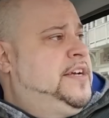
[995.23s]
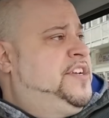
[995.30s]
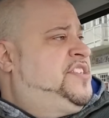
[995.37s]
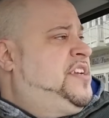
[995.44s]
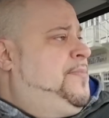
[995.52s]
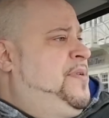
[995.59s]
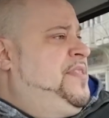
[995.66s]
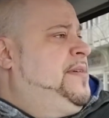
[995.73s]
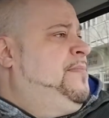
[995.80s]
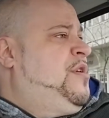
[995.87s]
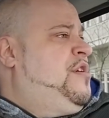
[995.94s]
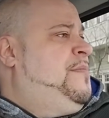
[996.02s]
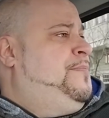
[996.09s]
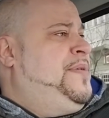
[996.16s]
Some of them
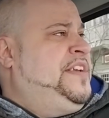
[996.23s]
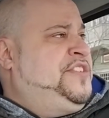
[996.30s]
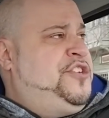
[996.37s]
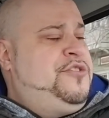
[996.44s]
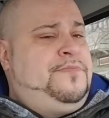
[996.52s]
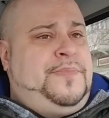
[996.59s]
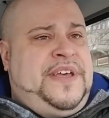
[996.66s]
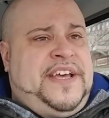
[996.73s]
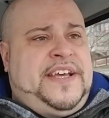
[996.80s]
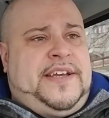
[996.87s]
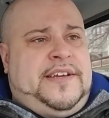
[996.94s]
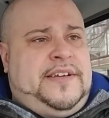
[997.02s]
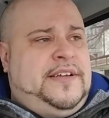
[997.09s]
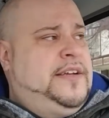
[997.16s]
are a bit too
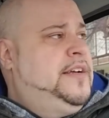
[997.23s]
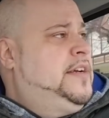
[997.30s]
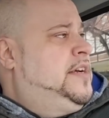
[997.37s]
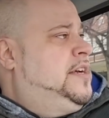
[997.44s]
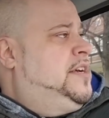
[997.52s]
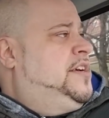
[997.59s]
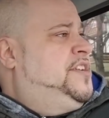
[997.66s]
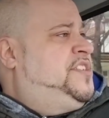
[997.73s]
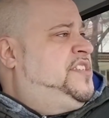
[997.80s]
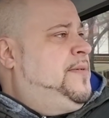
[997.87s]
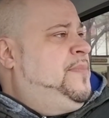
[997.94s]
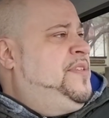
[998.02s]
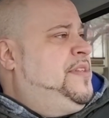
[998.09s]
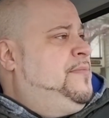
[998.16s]
big.
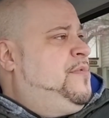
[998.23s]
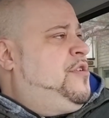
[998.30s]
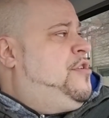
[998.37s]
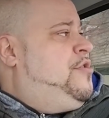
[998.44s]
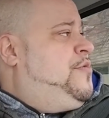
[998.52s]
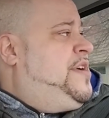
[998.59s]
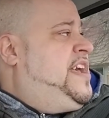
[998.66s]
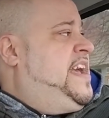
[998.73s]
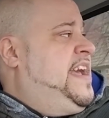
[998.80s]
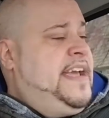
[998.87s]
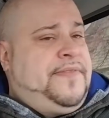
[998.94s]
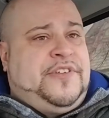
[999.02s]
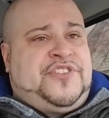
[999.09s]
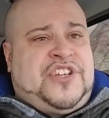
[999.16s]
Some of them are
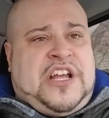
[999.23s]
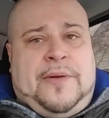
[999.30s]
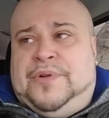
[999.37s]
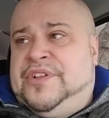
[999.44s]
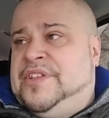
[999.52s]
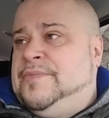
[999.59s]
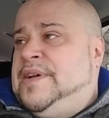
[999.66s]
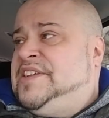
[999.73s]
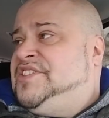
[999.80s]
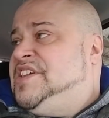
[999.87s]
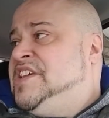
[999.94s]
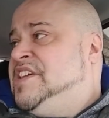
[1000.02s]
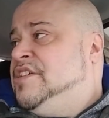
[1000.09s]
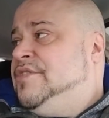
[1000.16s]
okay. There's a couple of them I
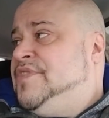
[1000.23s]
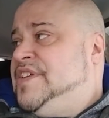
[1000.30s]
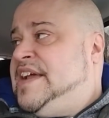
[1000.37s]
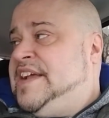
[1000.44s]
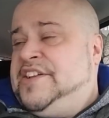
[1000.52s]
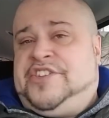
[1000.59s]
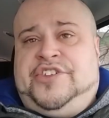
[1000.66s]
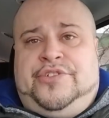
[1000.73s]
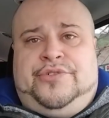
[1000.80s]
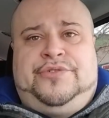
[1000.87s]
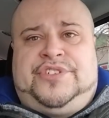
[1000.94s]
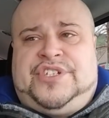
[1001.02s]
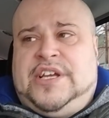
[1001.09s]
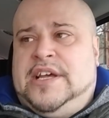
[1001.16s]
see here that I could
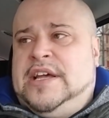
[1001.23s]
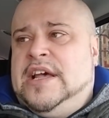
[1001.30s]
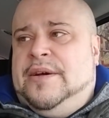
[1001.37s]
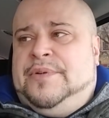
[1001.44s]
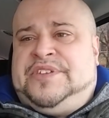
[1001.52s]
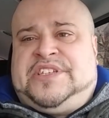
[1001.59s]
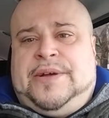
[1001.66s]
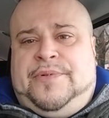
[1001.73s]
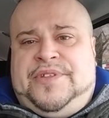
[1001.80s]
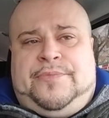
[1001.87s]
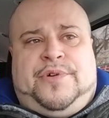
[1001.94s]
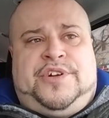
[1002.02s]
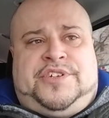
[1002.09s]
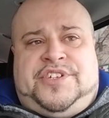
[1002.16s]
use, but some of
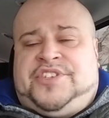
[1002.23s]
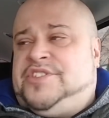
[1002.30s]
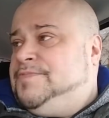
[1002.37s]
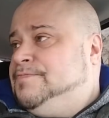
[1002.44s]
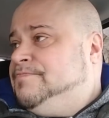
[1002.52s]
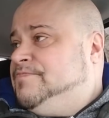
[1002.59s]
them are just